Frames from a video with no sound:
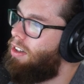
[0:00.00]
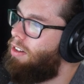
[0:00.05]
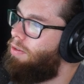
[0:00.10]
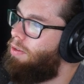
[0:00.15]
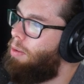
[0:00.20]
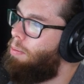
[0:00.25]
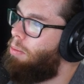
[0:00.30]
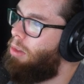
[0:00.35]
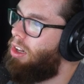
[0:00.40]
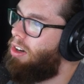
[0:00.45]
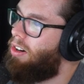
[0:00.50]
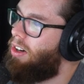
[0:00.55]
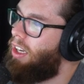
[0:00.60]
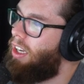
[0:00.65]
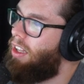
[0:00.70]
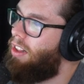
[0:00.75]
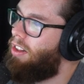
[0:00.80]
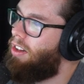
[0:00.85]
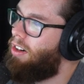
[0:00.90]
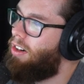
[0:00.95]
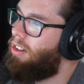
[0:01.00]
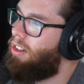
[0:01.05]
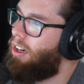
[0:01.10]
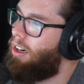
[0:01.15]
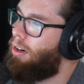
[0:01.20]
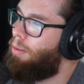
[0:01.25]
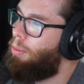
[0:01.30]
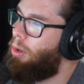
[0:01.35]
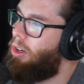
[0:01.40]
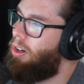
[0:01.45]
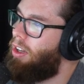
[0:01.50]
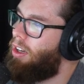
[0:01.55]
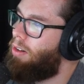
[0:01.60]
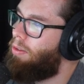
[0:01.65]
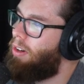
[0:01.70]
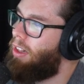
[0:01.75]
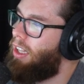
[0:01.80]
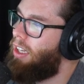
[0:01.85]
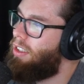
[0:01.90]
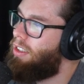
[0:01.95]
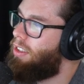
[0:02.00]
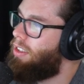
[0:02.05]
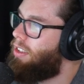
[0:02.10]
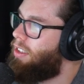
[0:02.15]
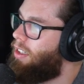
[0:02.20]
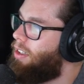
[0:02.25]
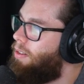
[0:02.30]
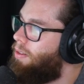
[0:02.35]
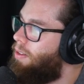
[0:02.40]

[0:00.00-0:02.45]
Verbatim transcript: of blurring their therapeutic relationship.